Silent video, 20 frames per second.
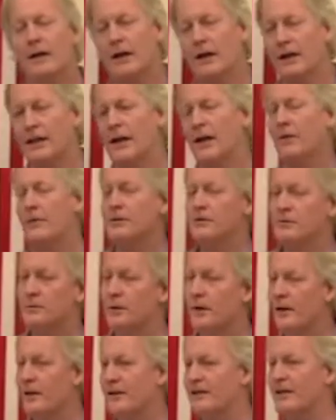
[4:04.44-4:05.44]
And that was
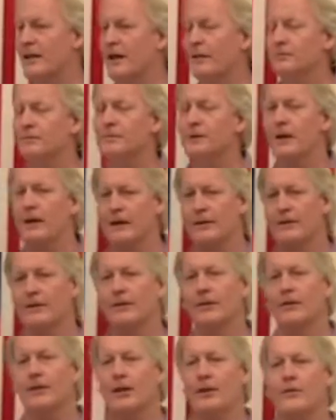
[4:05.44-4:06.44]
one of the times when I could
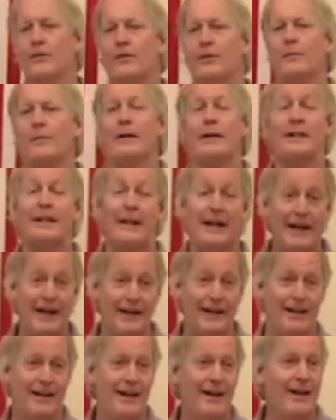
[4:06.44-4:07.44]
look over at my
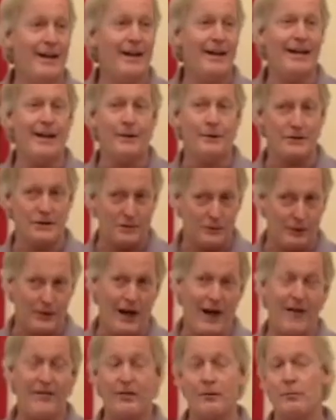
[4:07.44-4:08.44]
dad. It was a
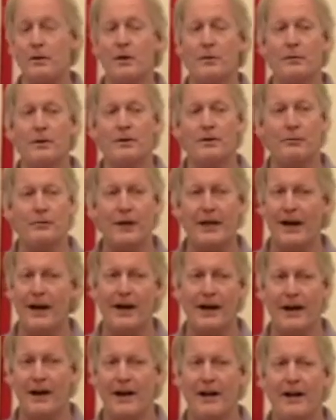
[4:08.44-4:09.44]
private moment that we
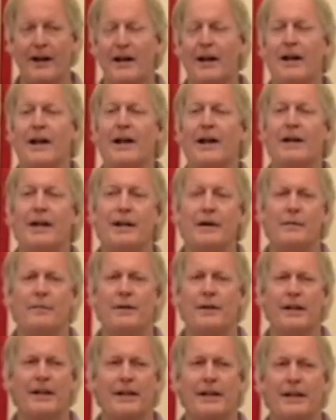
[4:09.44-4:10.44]
had eye to eye, and I'm
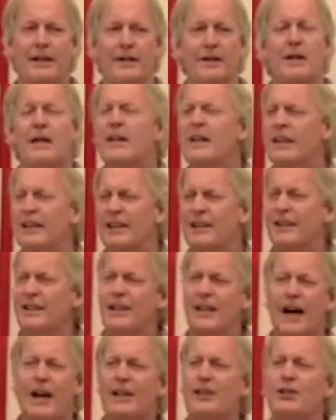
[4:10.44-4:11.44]
thinking,
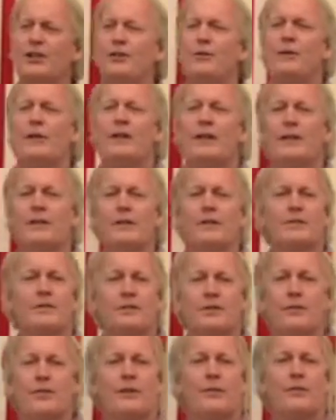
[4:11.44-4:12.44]
I knew he
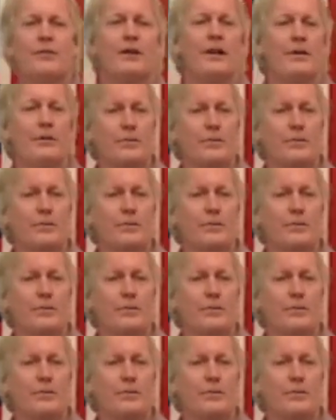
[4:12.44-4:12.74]
served